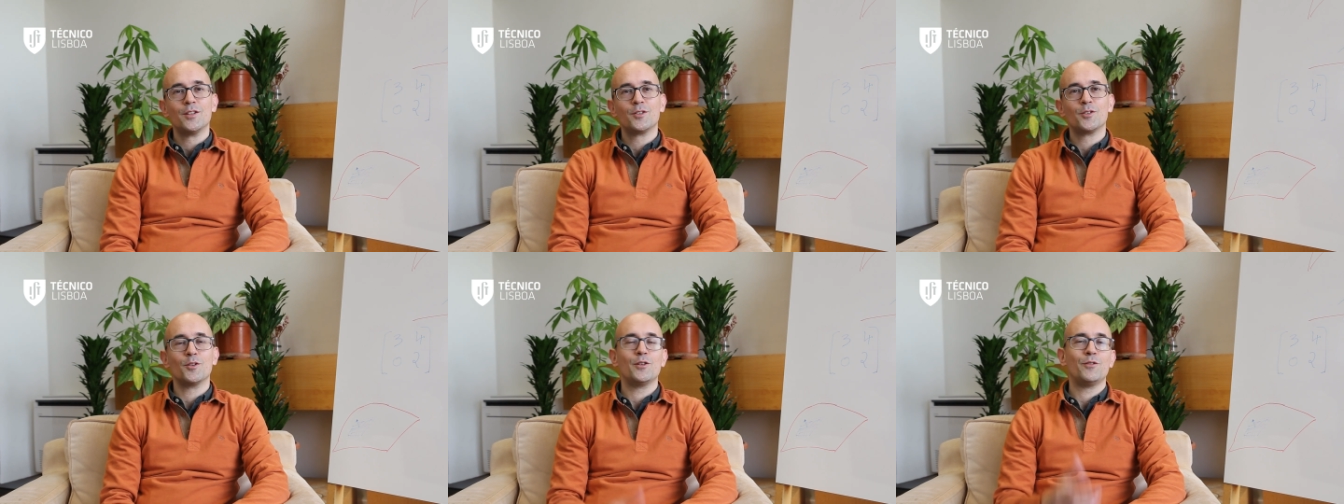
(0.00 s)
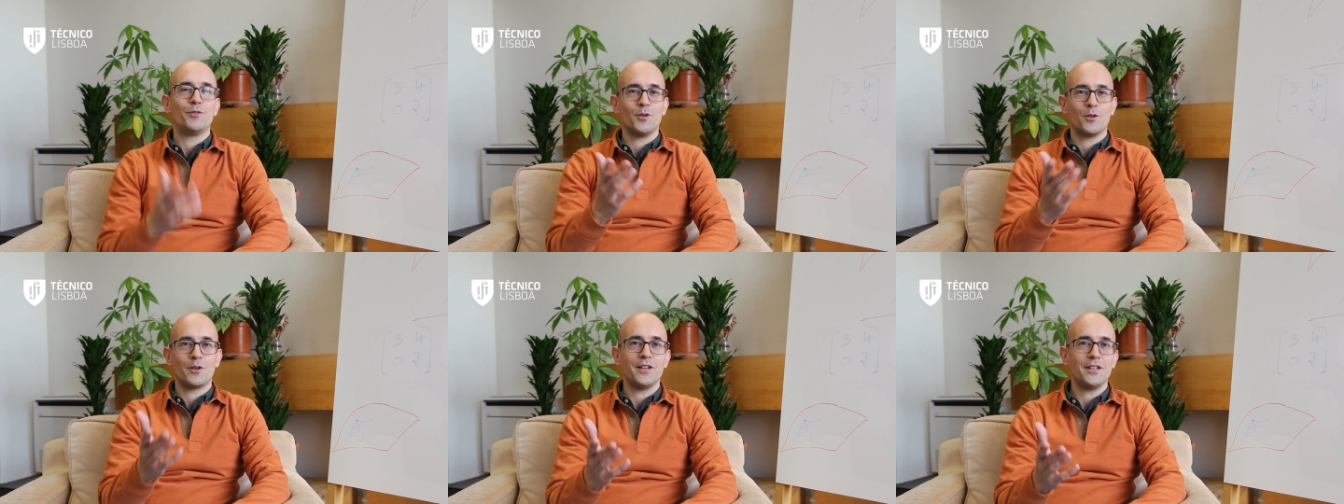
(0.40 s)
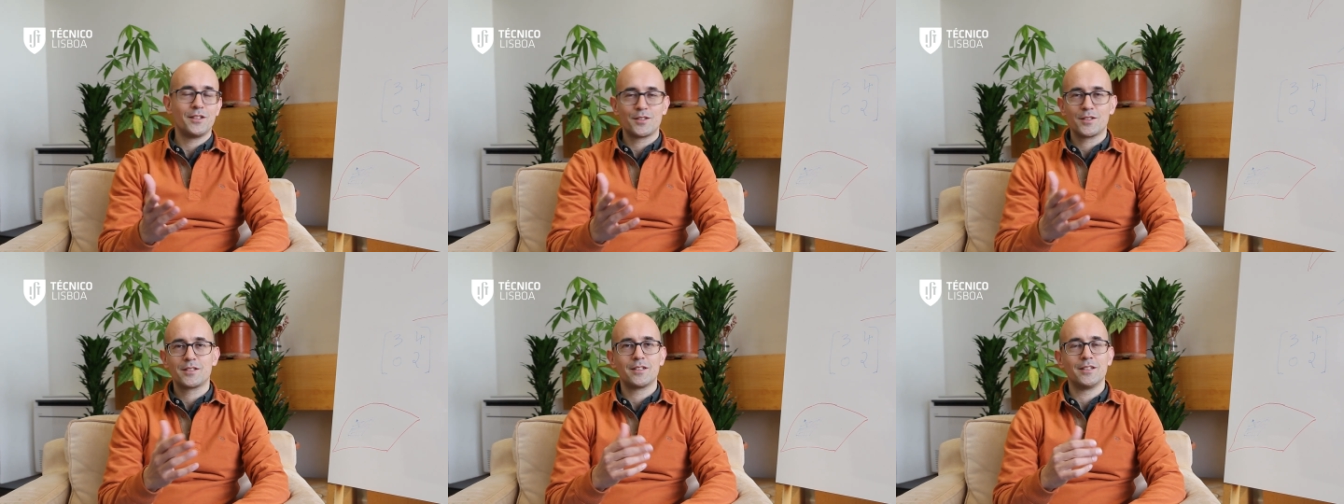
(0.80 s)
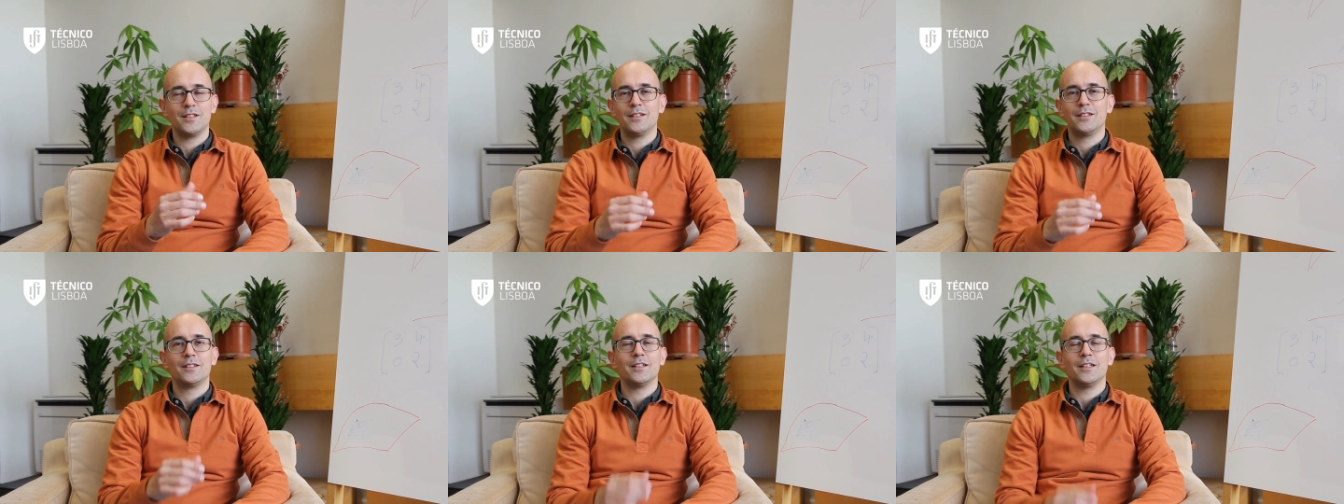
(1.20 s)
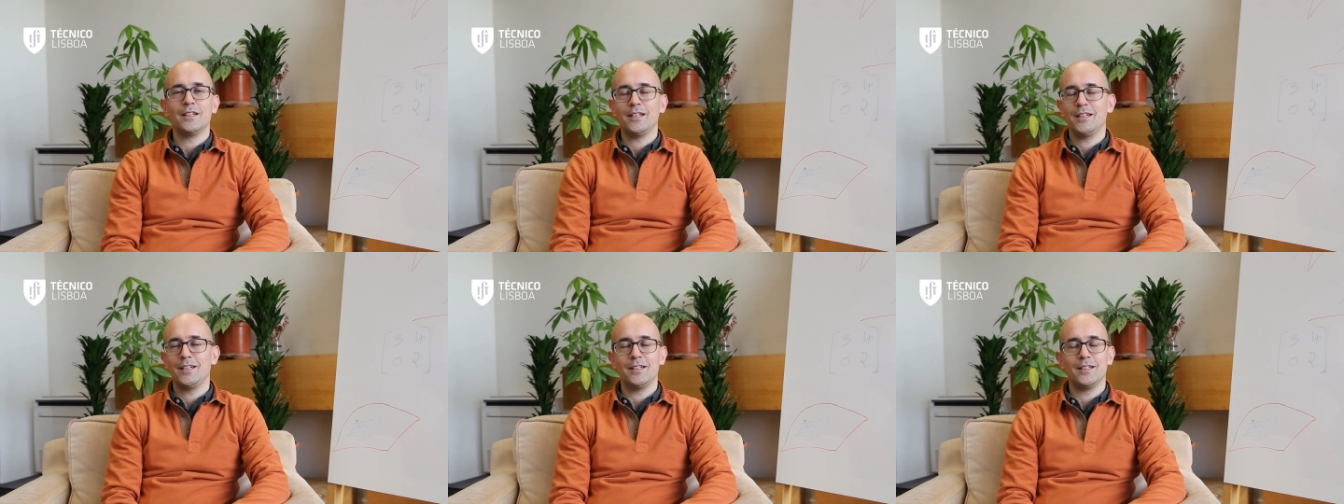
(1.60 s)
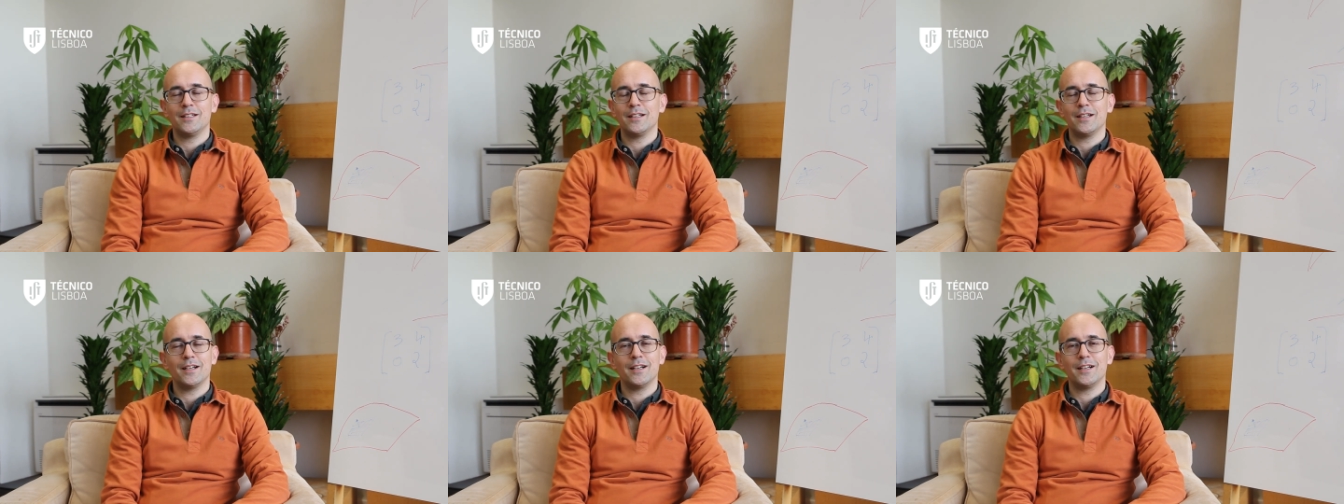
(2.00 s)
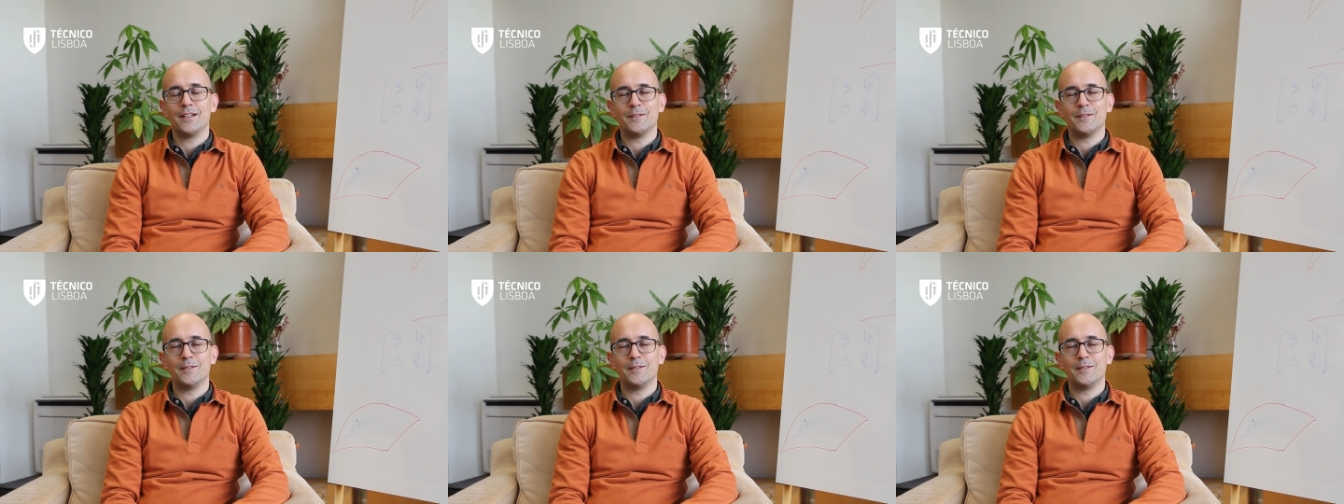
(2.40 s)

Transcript: So if you're interested in